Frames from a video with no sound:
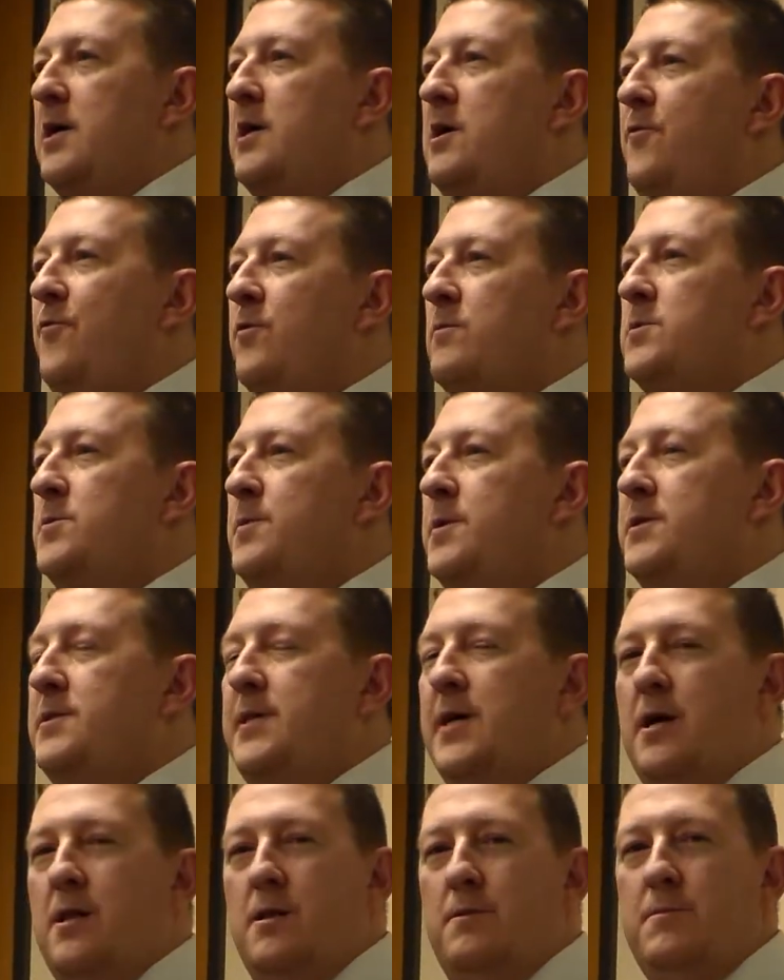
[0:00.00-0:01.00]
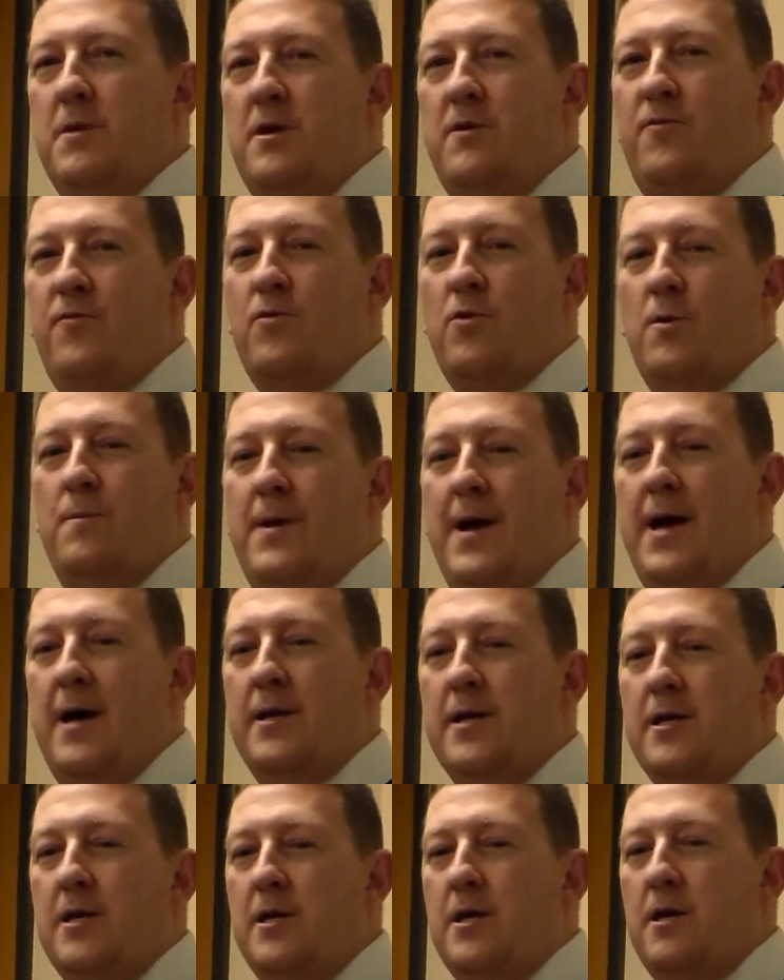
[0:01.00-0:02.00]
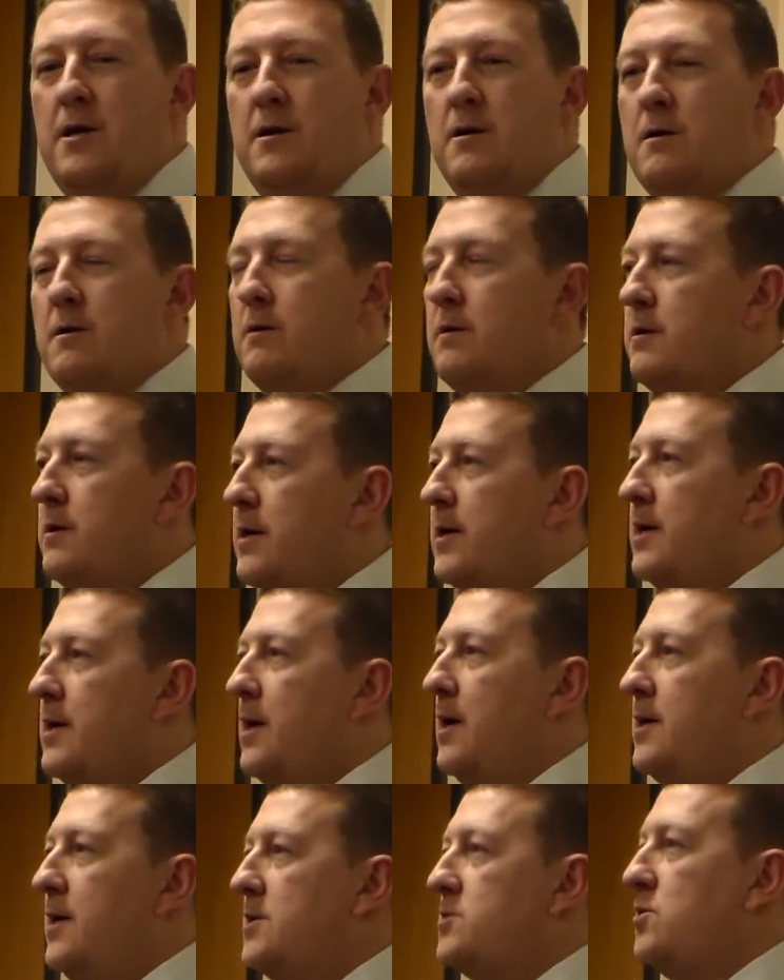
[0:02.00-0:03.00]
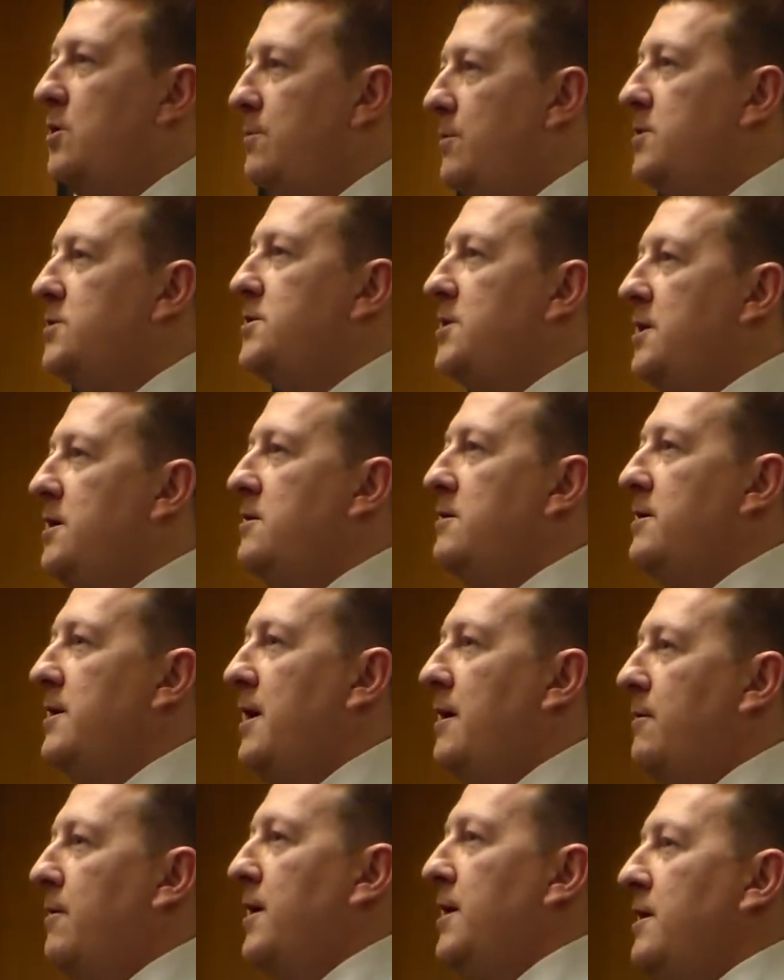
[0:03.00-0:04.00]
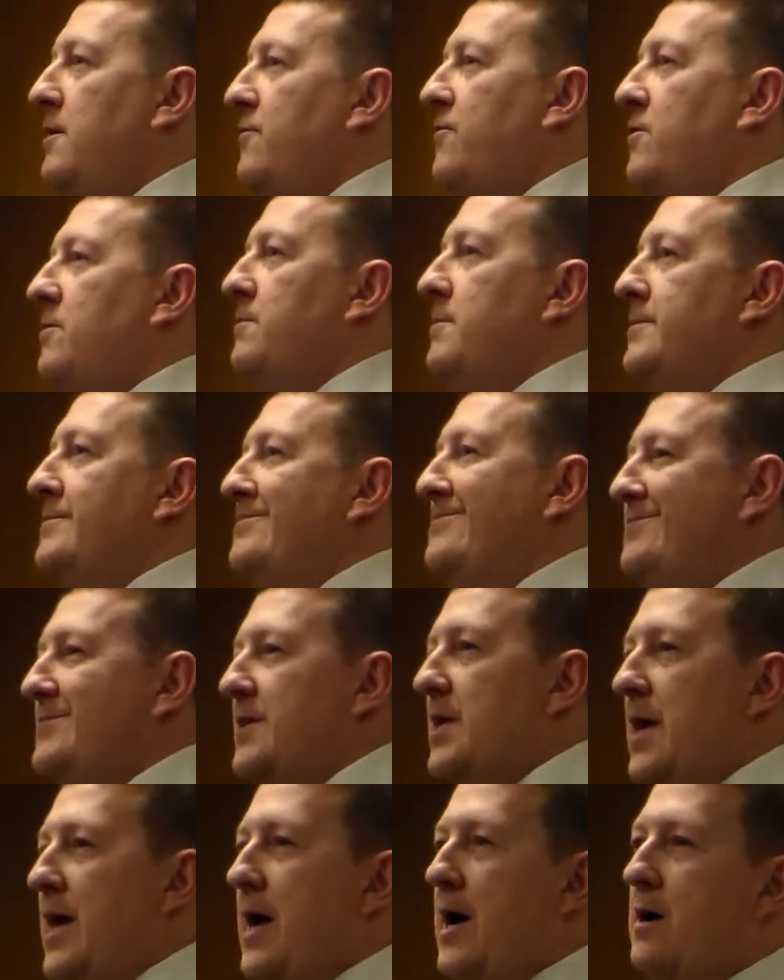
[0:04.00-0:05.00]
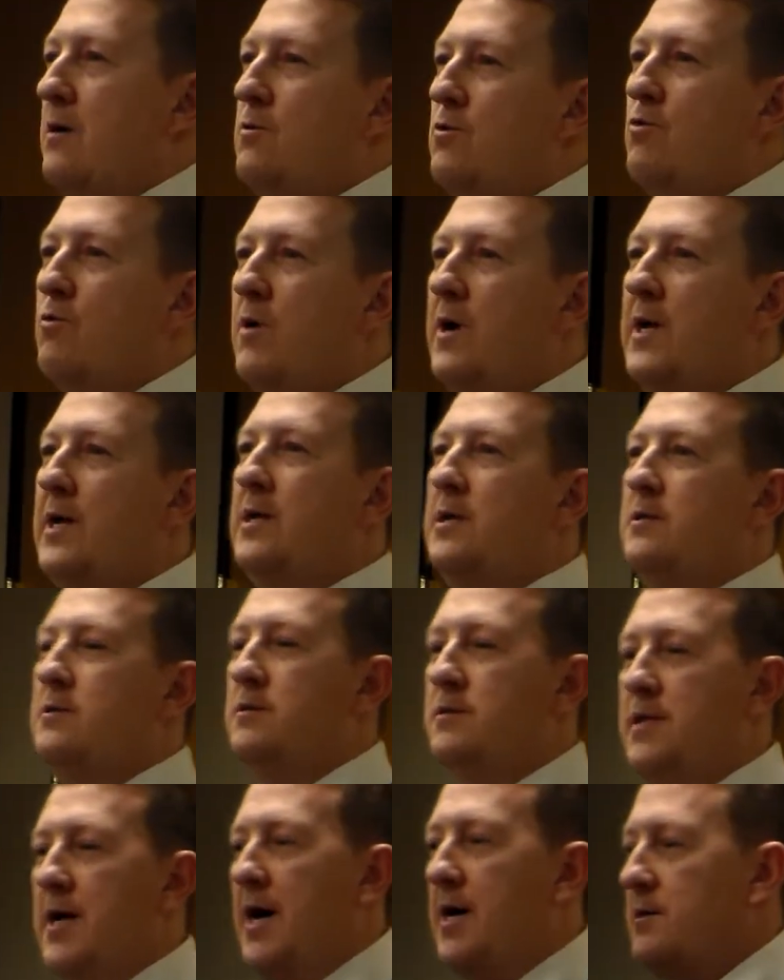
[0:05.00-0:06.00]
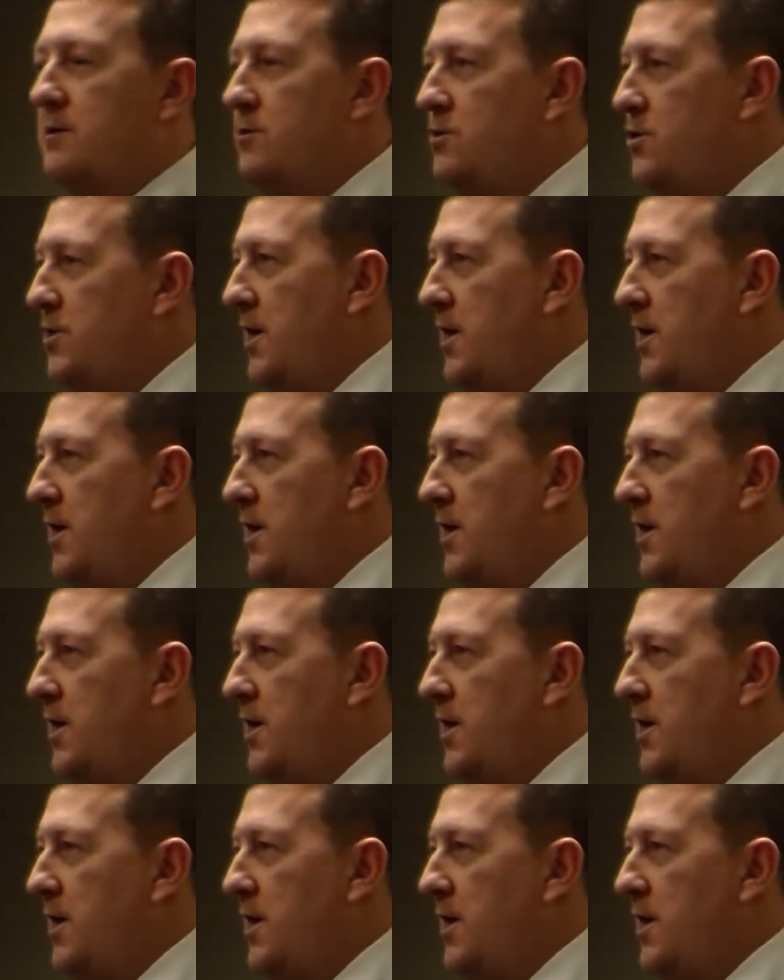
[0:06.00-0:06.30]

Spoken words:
Ephraim's been telling me for about a year, I guess almost a year now, right, Ephraim? Mm-hmm. How great Dr.